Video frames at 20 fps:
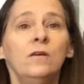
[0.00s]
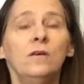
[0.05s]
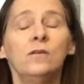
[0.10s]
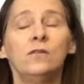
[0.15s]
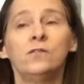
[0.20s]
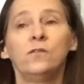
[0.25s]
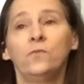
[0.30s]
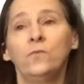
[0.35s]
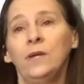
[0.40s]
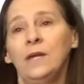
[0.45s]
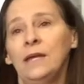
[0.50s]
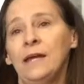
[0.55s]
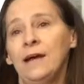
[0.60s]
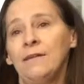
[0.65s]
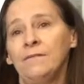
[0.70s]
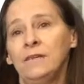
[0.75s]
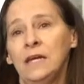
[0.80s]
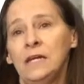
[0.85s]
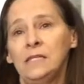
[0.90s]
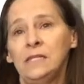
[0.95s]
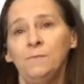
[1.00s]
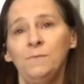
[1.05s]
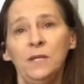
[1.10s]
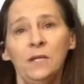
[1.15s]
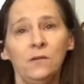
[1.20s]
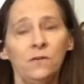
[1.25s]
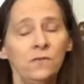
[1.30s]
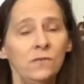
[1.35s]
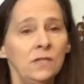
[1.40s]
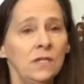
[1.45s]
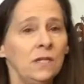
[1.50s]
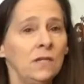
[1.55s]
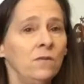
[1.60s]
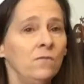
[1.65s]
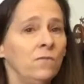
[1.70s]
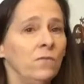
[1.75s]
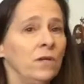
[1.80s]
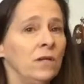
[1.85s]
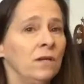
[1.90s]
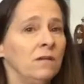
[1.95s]
So we can have guest speakers
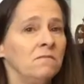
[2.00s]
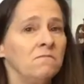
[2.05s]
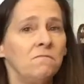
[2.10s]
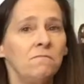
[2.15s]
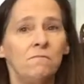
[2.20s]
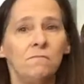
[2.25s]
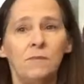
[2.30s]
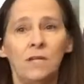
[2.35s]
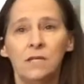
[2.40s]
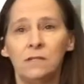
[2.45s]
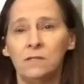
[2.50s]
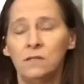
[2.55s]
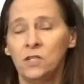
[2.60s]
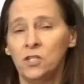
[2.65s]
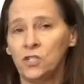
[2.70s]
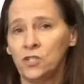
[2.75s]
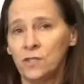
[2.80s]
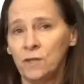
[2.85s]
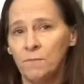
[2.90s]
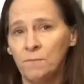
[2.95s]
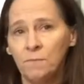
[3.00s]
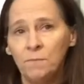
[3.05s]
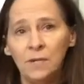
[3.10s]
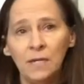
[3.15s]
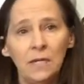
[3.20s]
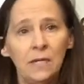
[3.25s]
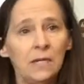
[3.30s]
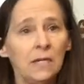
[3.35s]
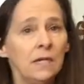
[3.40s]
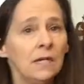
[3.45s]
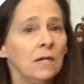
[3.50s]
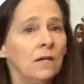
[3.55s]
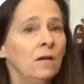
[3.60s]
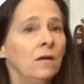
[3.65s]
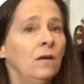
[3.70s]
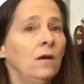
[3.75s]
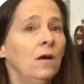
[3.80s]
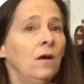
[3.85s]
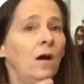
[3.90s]
in, we can teach them beading.